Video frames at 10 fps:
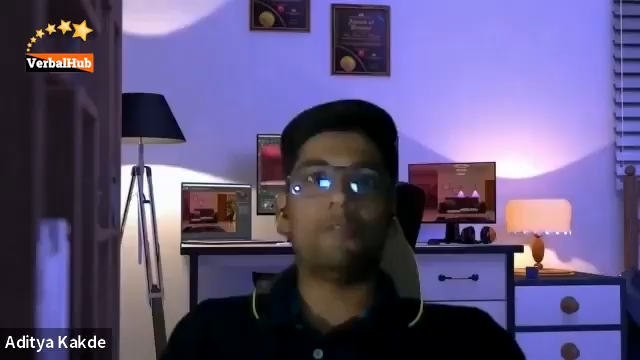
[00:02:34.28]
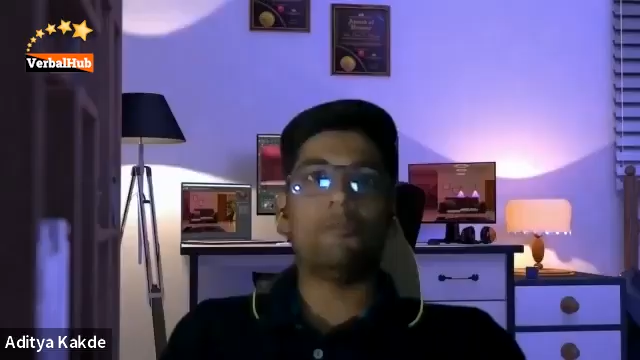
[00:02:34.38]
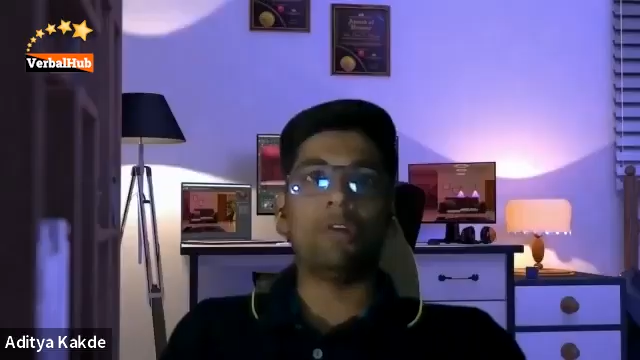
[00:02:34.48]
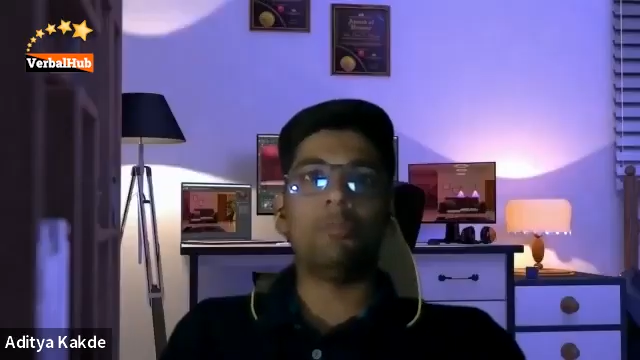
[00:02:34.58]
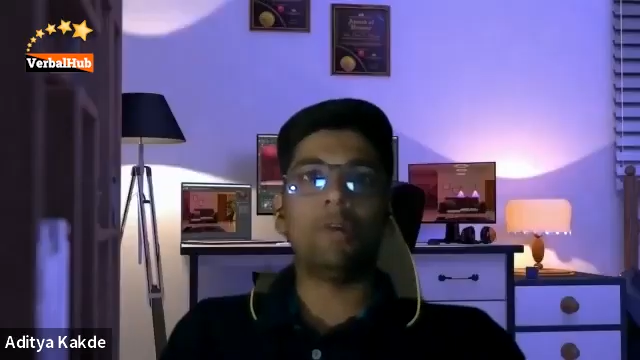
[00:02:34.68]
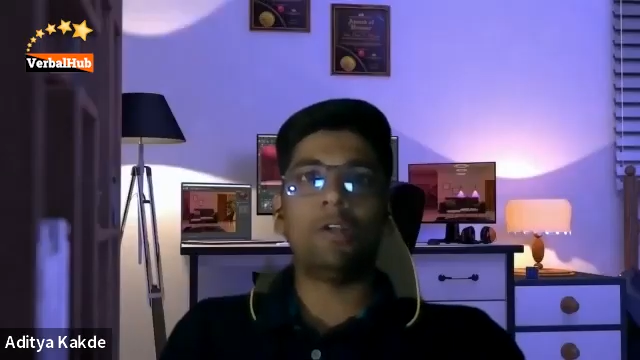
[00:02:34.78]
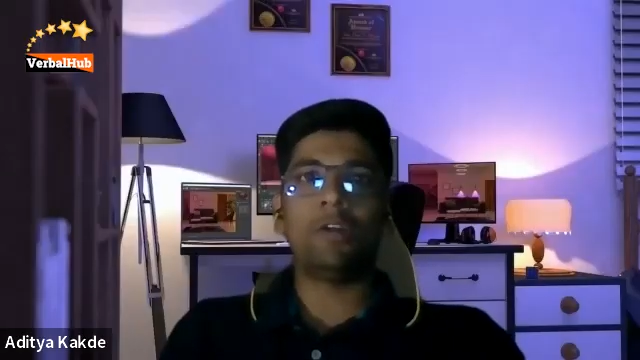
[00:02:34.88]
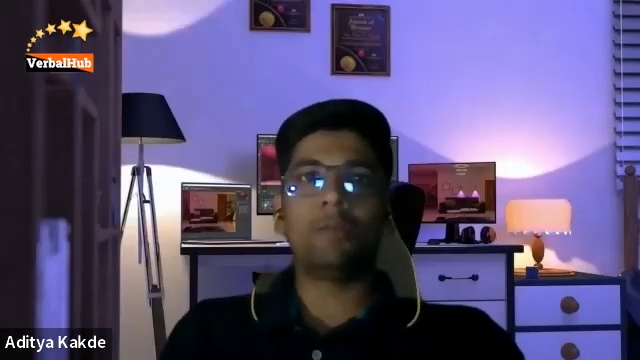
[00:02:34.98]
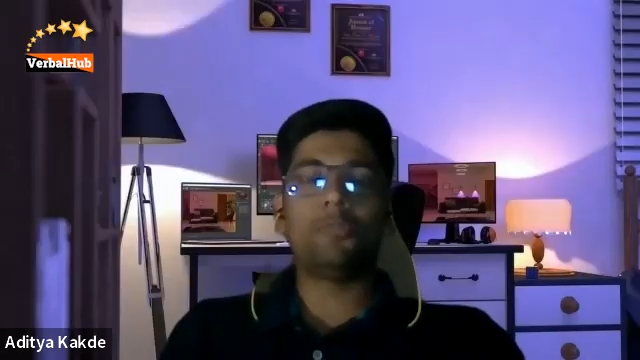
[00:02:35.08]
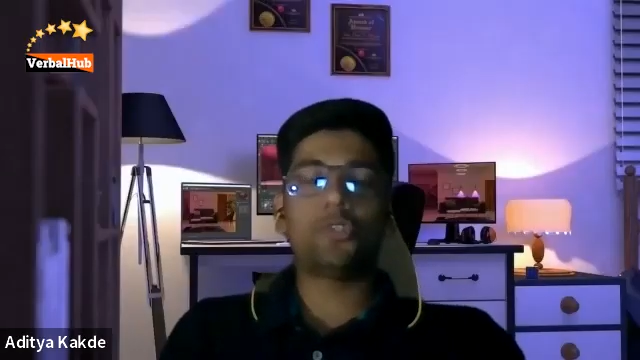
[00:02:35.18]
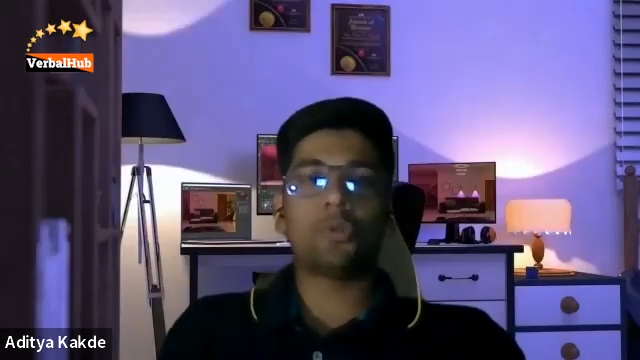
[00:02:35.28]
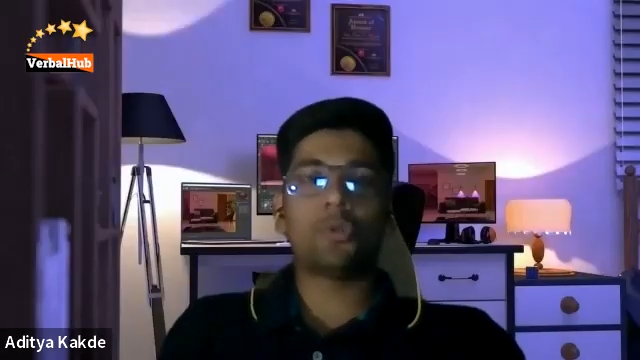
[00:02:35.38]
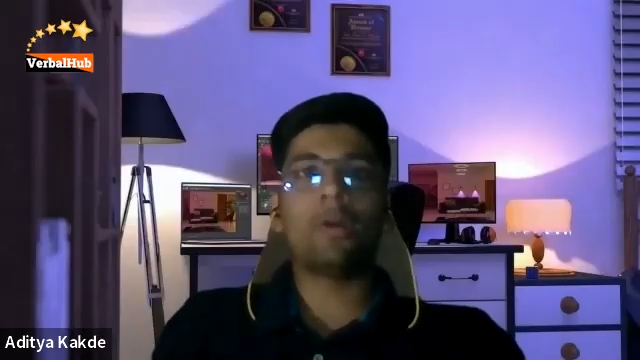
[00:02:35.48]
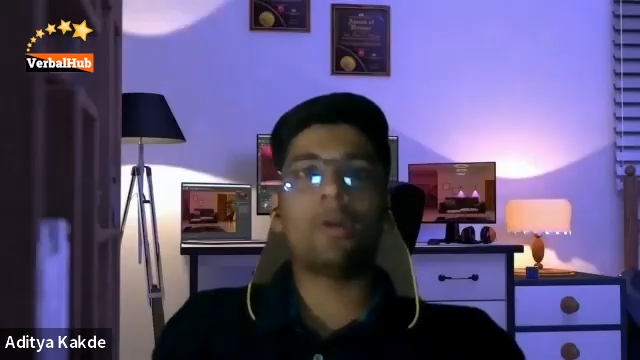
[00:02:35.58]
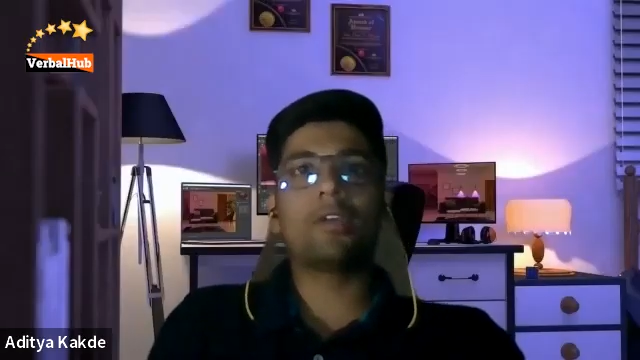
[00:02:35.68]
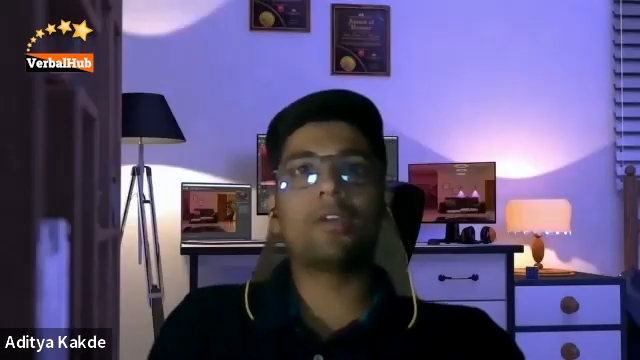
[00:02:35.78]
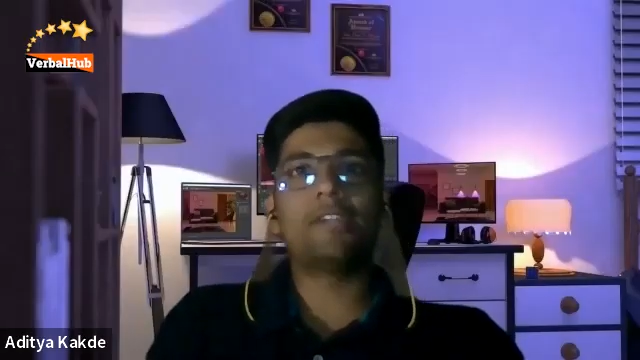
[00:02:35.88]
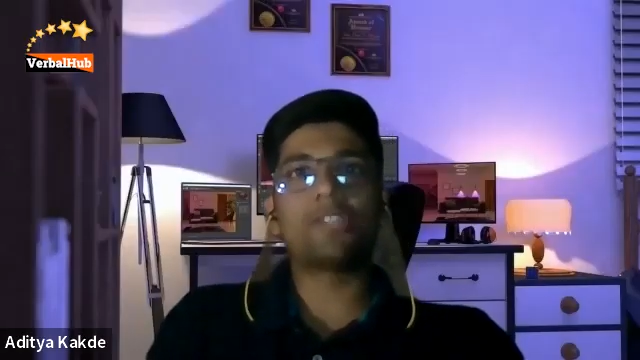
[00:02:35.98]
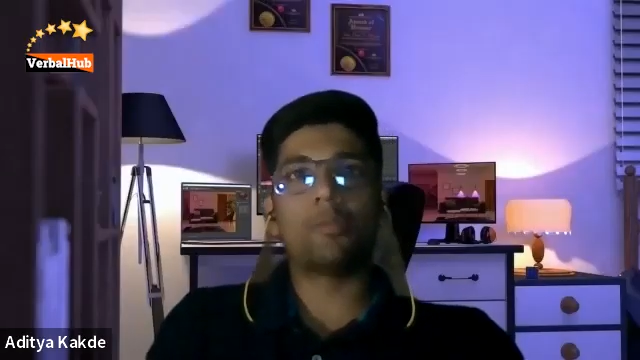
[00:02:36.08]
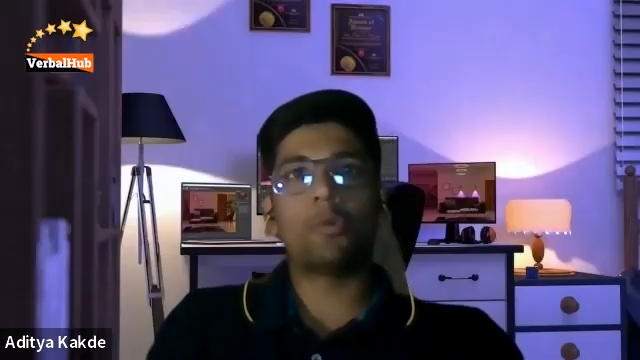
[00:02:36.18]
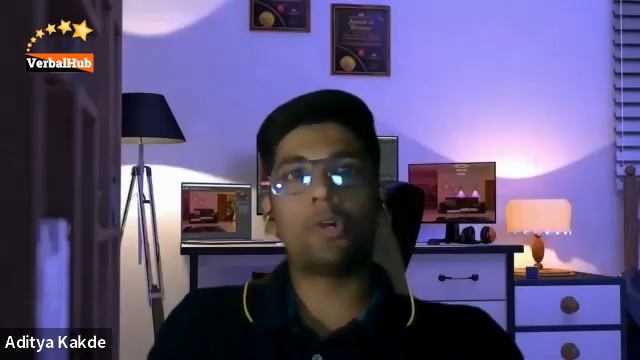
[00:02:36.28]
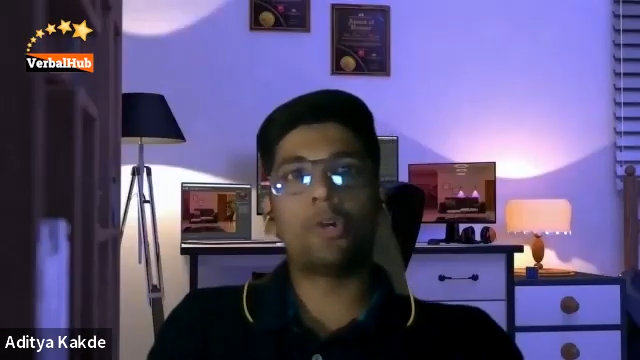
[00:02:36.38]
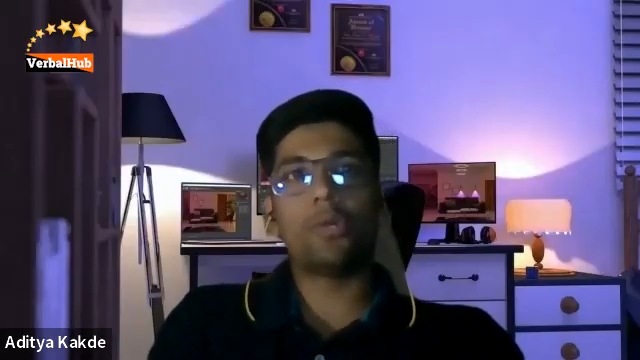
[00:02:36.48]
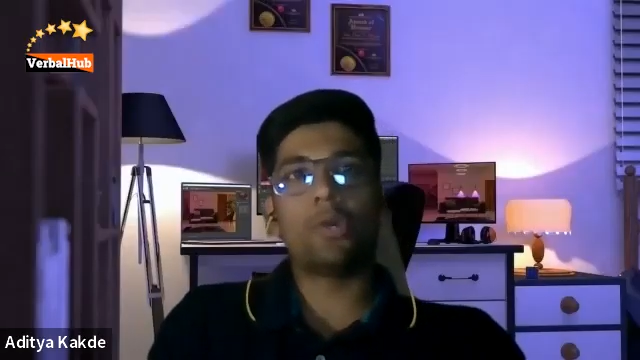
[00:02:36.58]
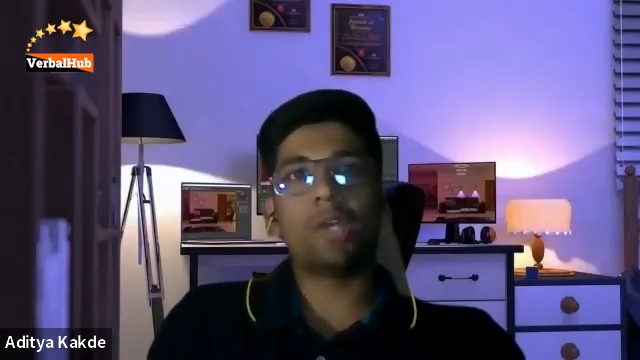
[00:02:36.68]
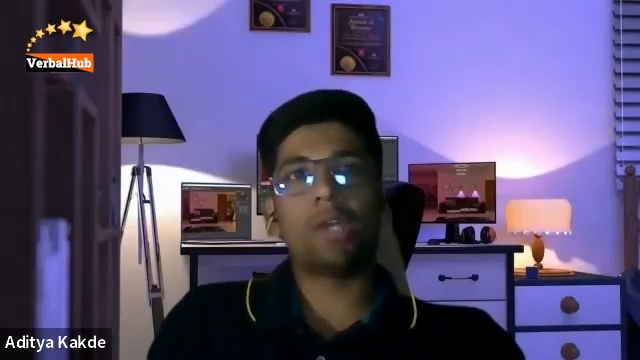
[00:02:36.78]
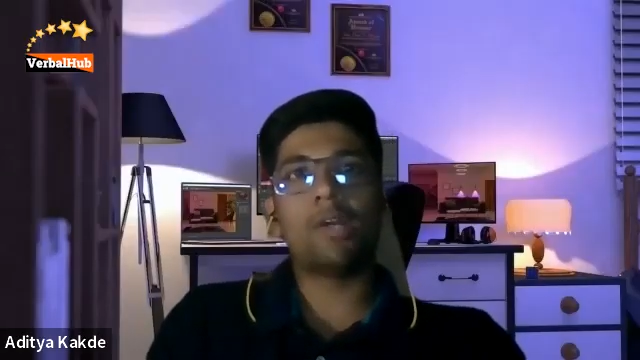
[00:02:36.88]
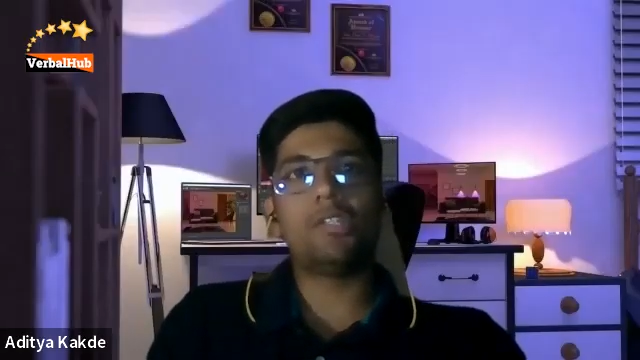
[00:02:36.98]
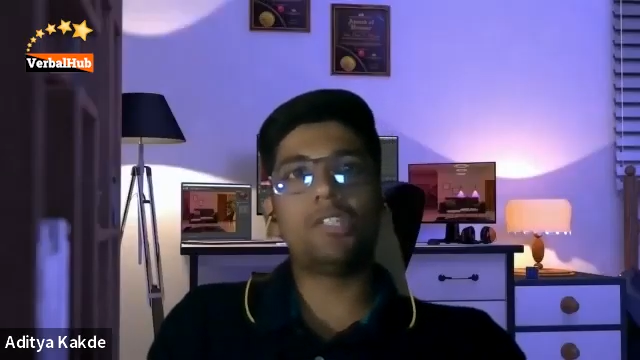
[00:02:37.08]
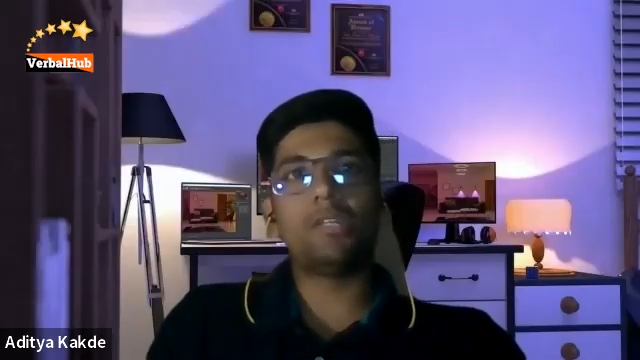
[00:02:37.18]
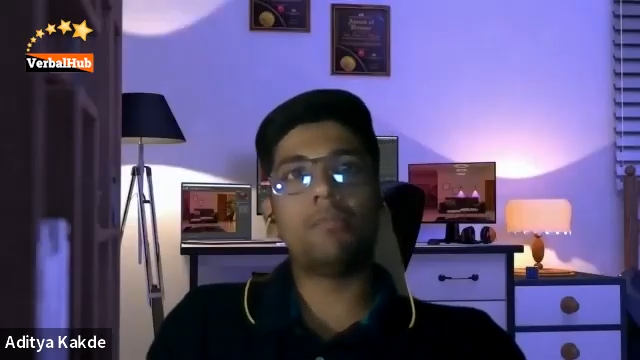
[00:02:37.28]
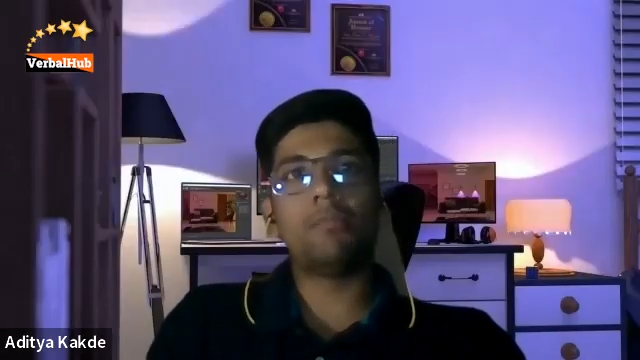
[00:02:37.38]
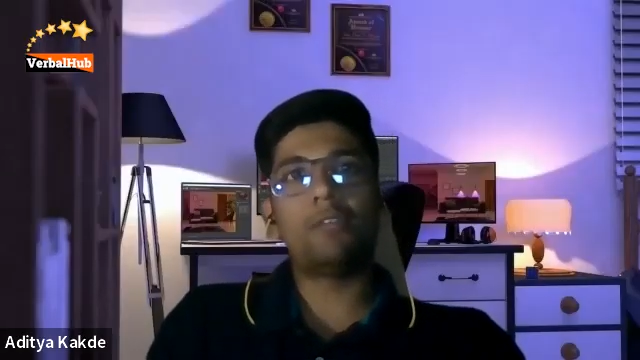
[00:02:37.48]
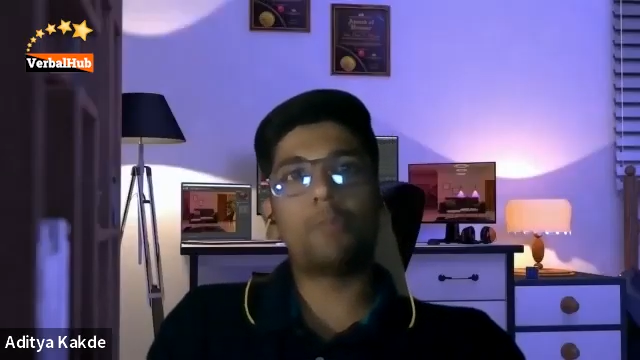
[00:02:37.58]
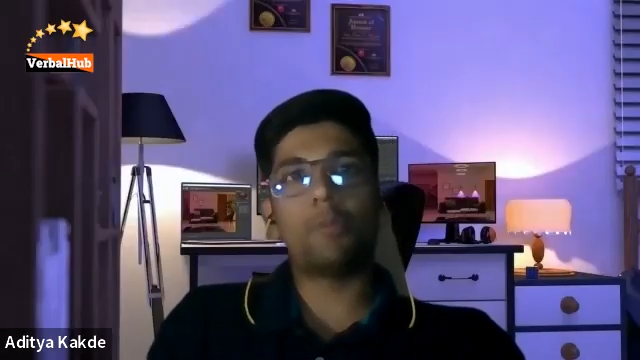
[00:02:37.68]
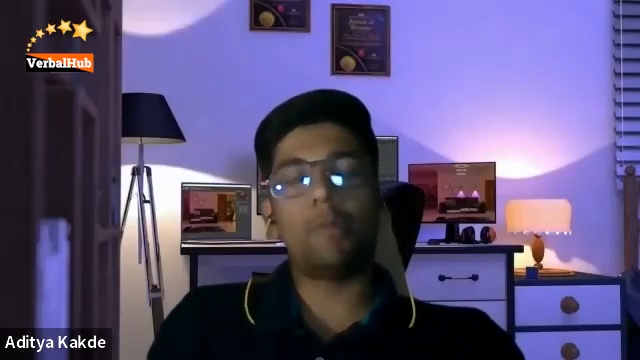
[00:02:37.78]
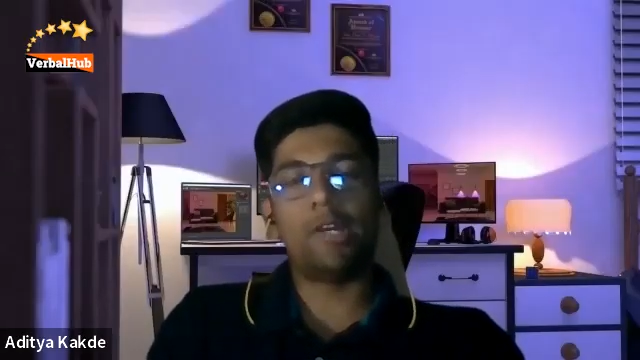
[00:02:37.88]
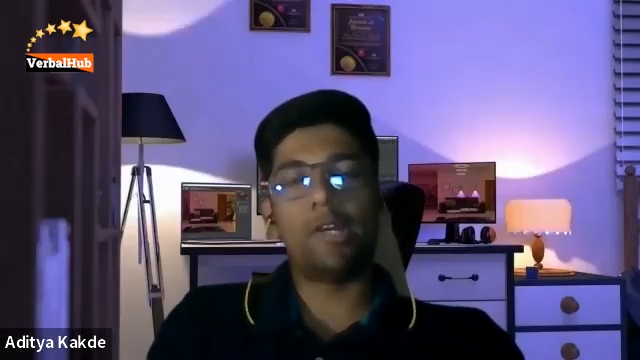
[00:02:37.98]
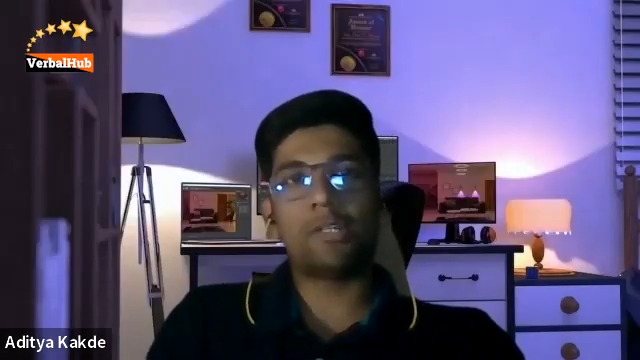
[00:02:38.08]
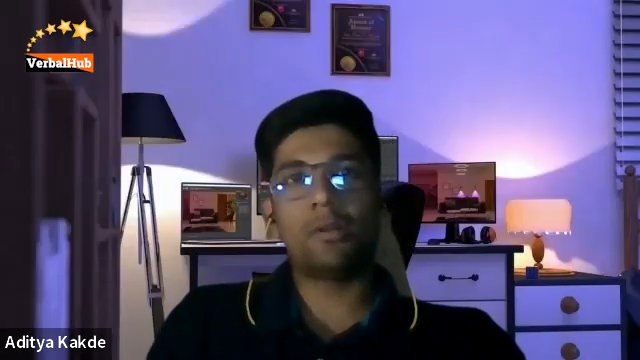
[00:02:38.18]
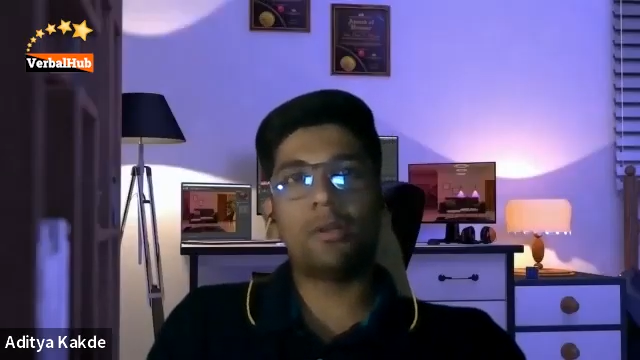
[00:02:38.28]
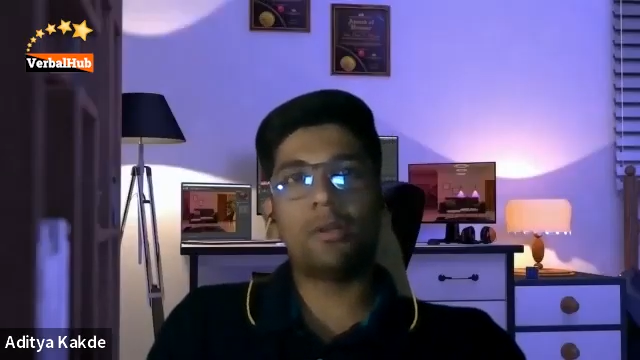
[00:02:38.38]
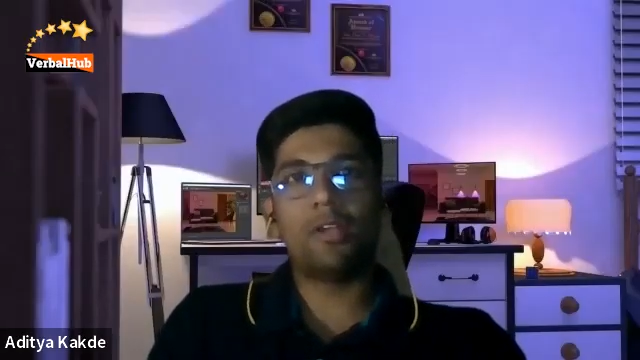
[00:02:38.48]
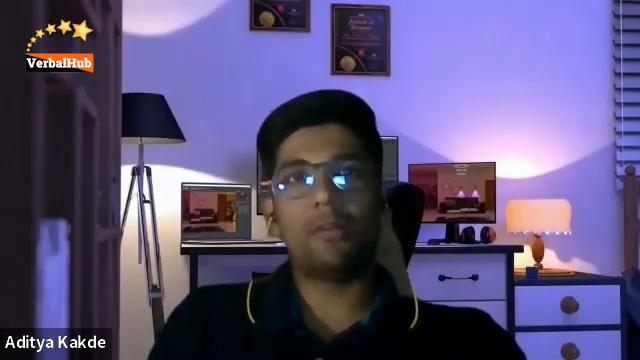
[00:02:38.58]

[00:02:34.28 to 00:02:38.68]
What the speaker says: VerbalHub showed a great support during my GMAT preparation